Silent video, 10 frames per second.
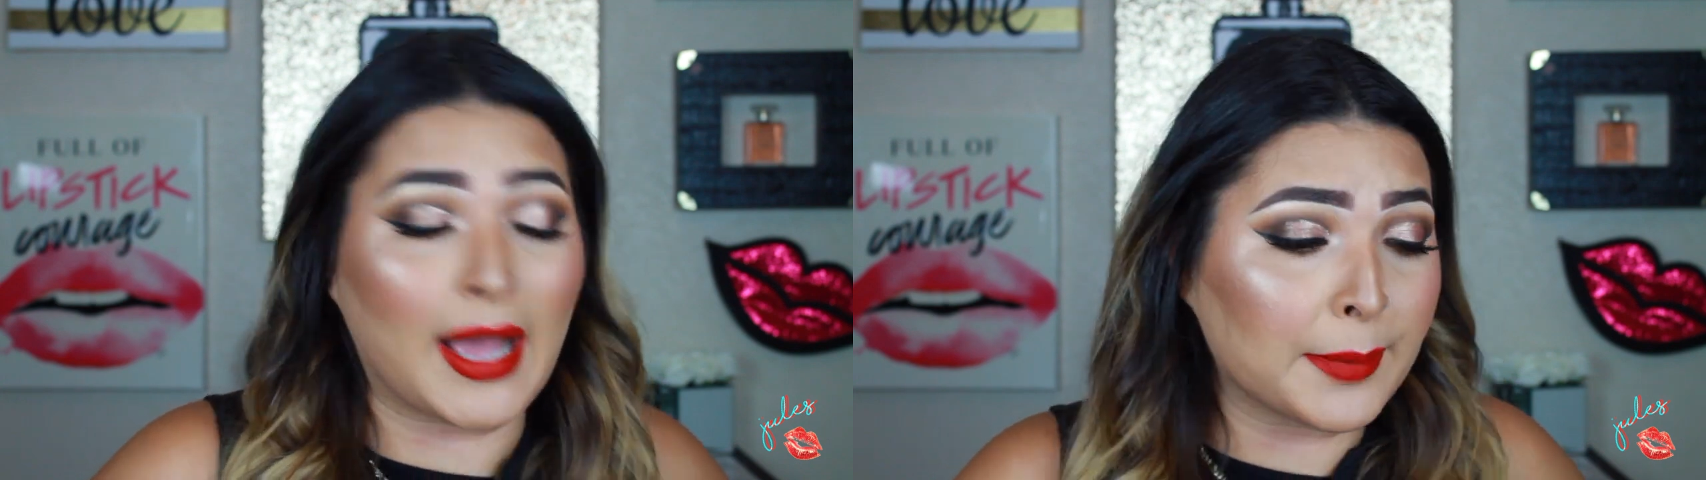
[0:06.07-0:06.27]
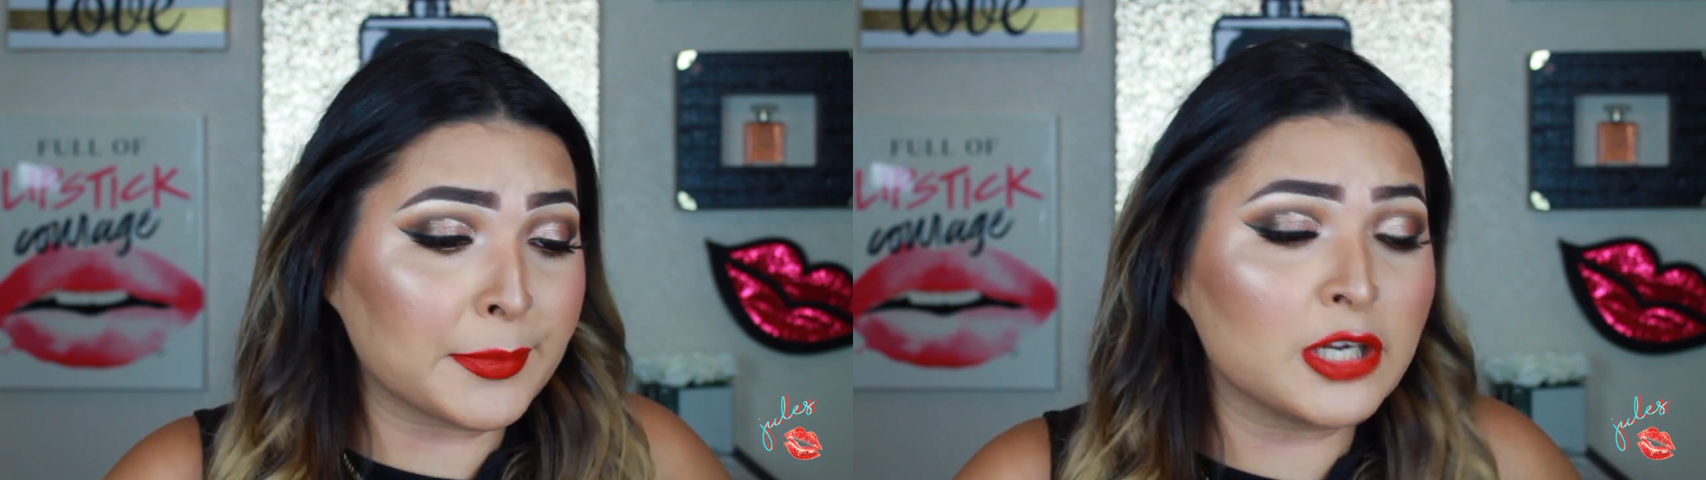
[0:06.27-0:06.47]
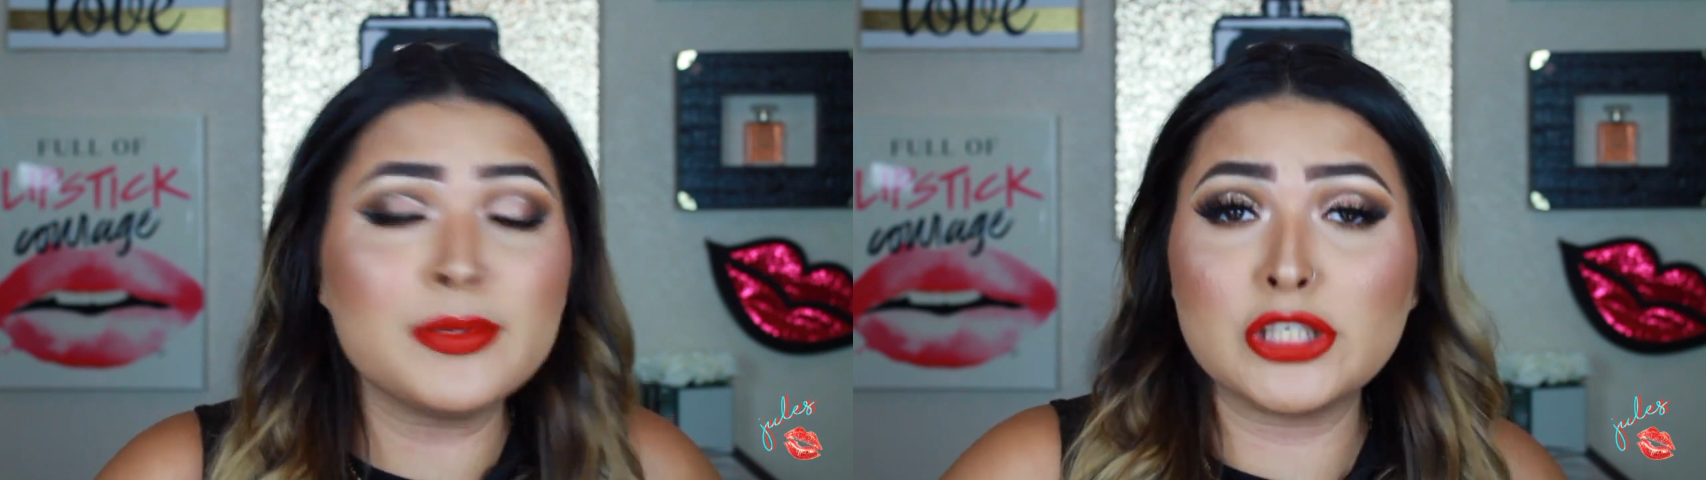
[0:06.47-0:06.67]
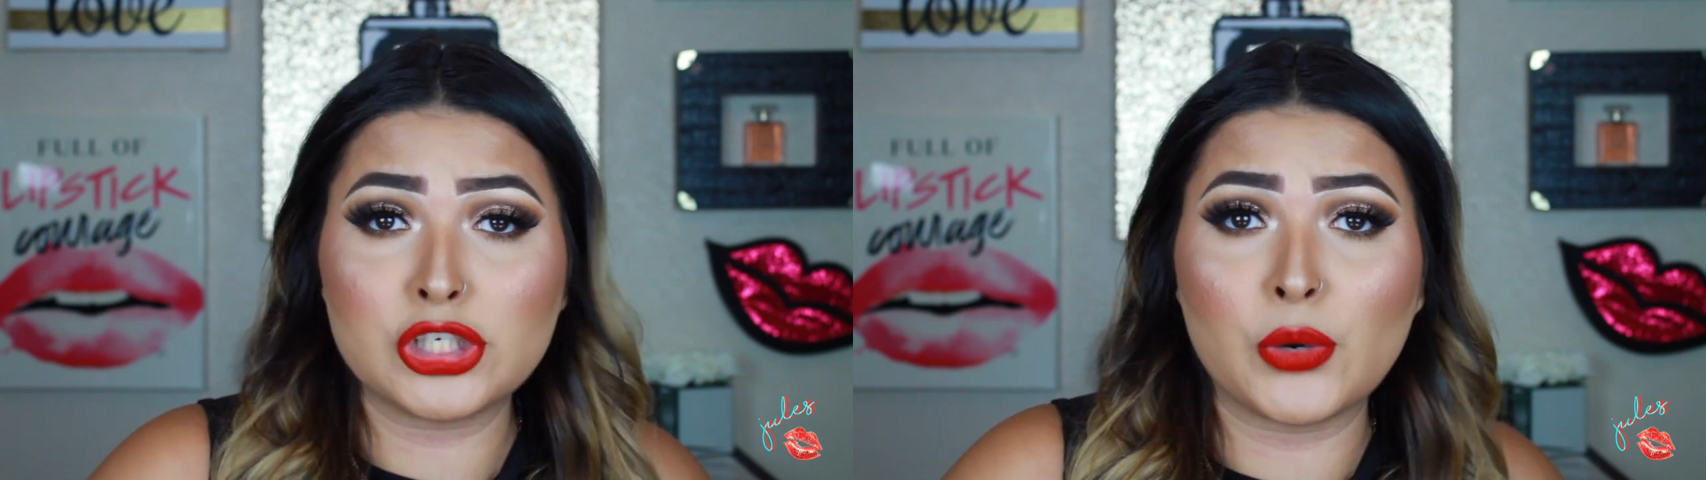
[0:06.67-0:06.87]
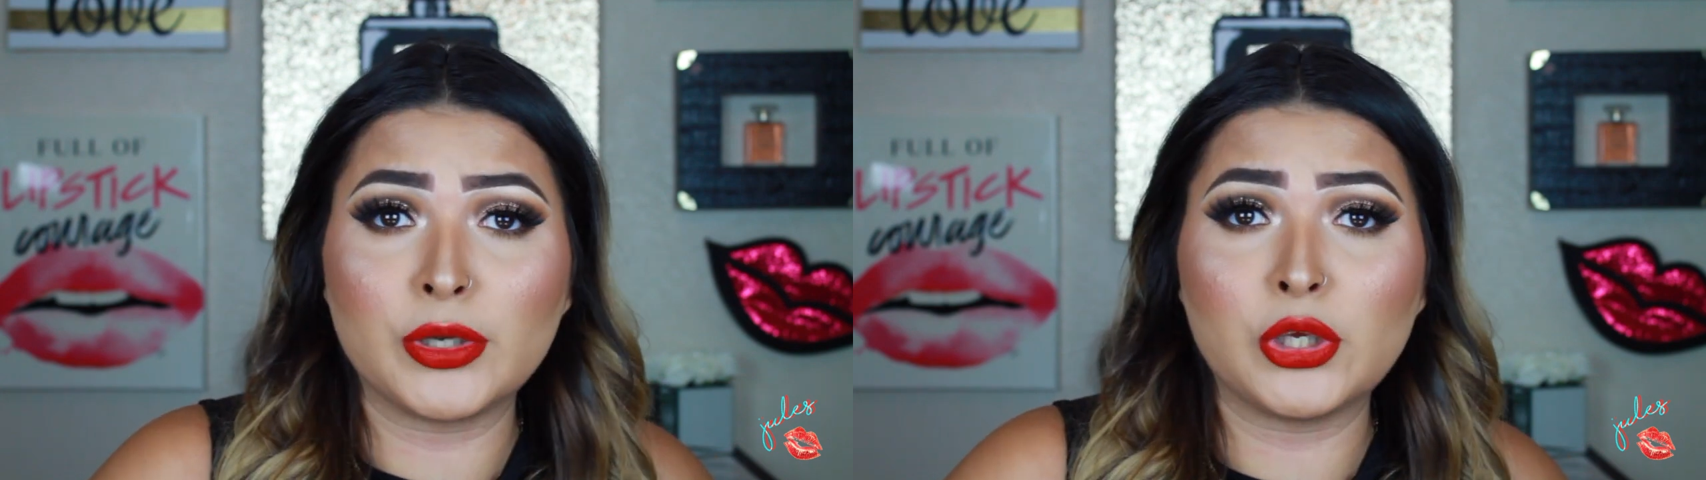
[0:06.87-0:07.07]
I'm going to be
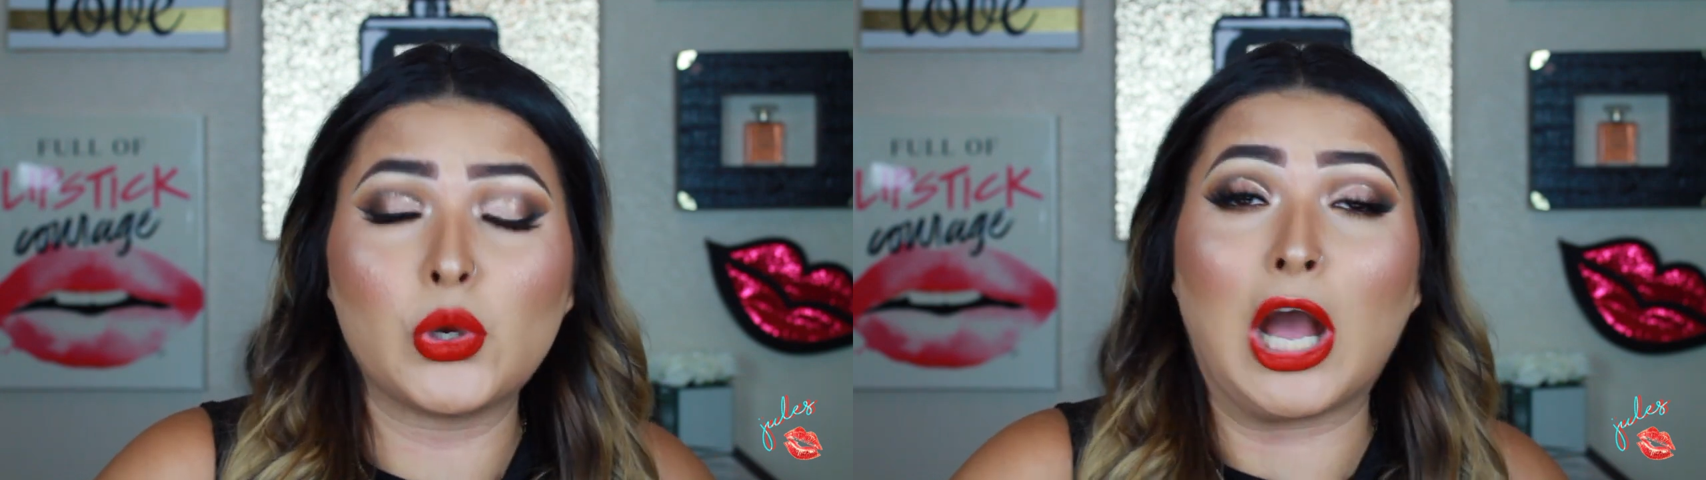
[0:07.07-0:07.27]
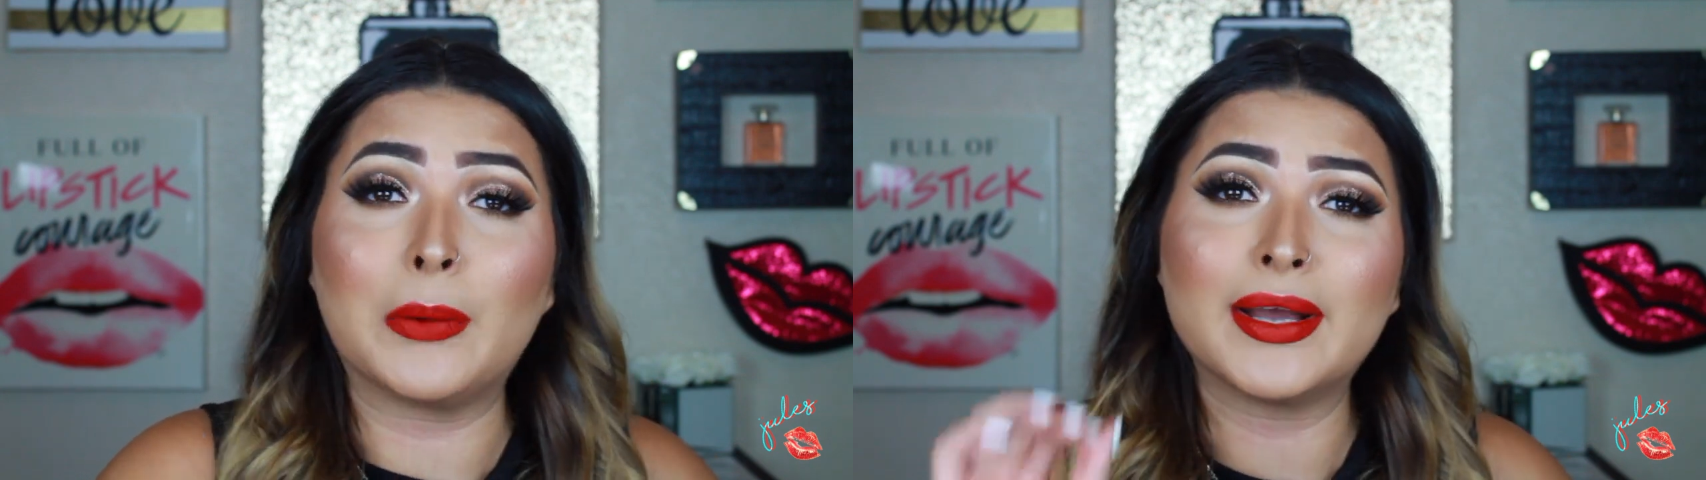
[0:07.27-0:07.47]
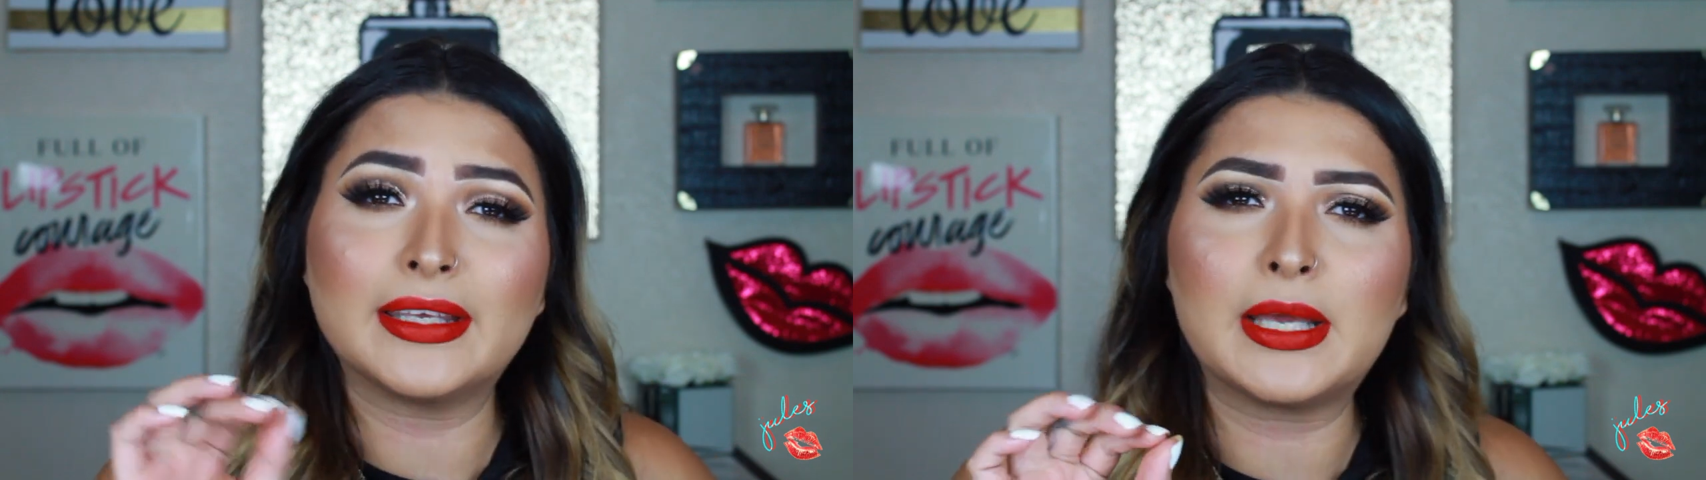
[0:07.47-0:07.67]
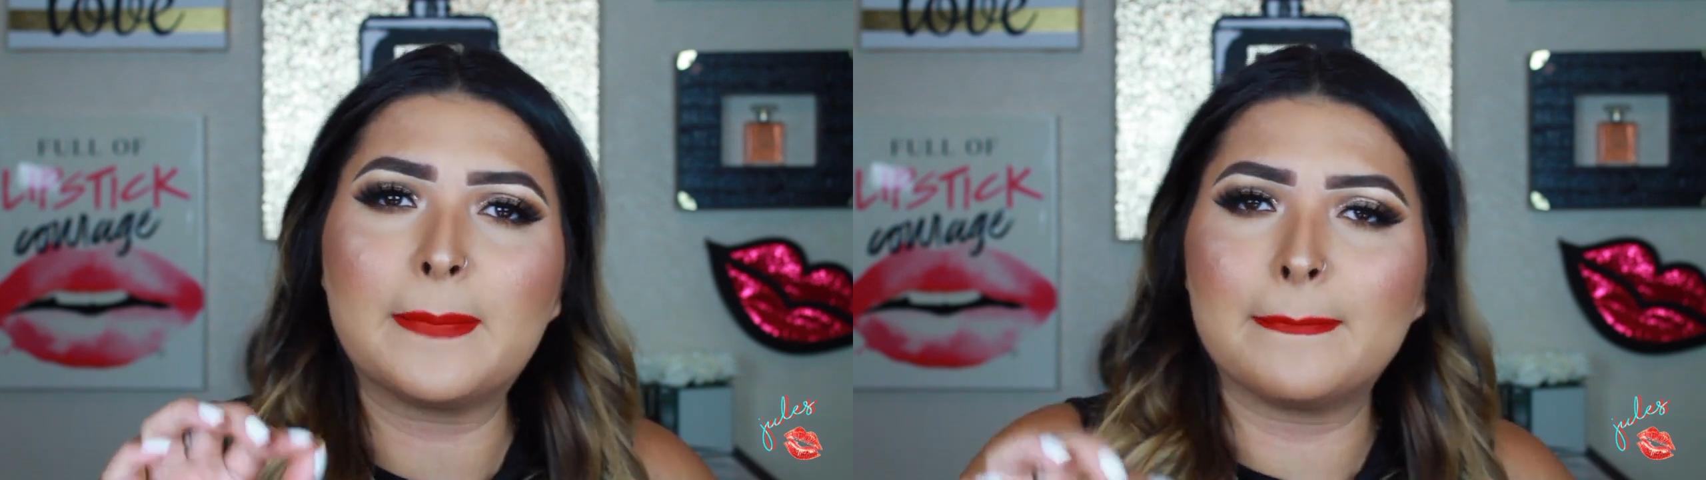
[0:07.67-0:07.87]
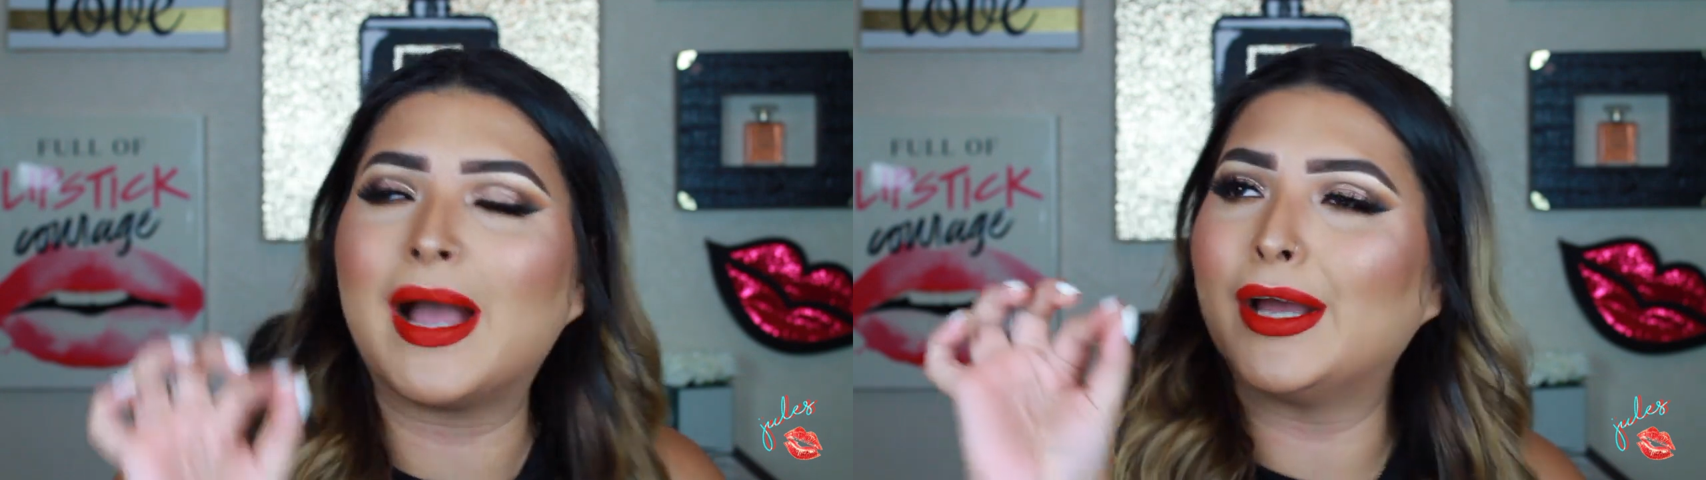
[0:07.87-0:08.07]
showing you how I
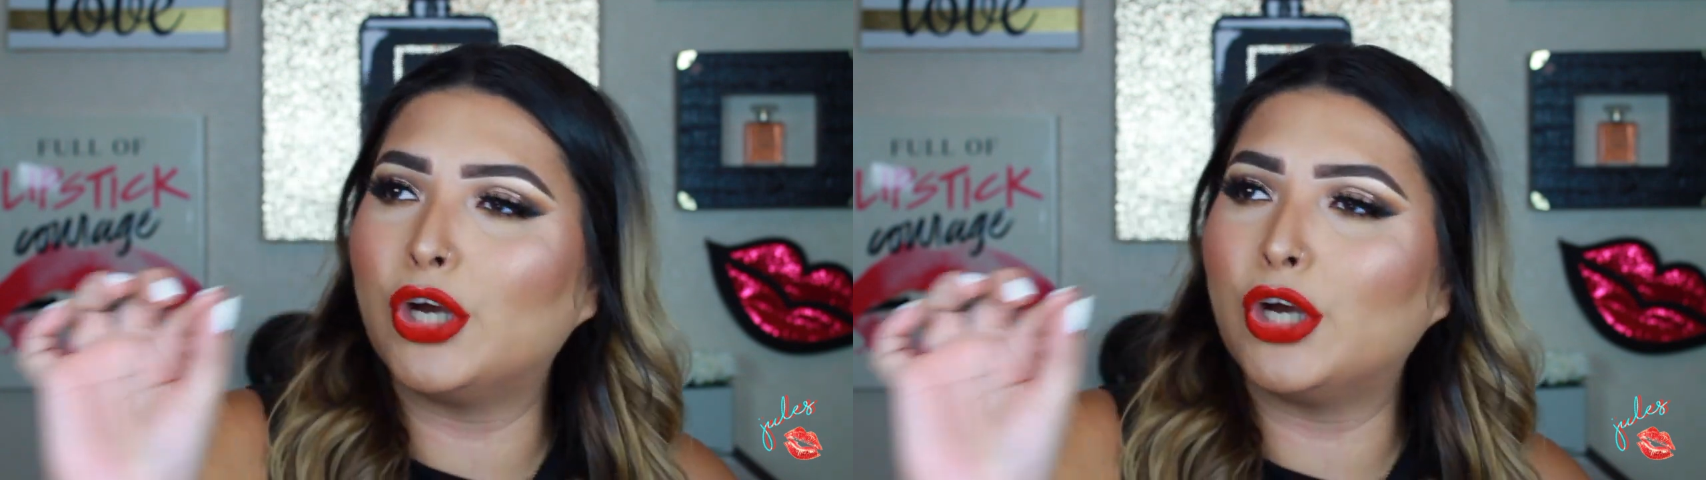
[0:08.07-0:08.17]
get my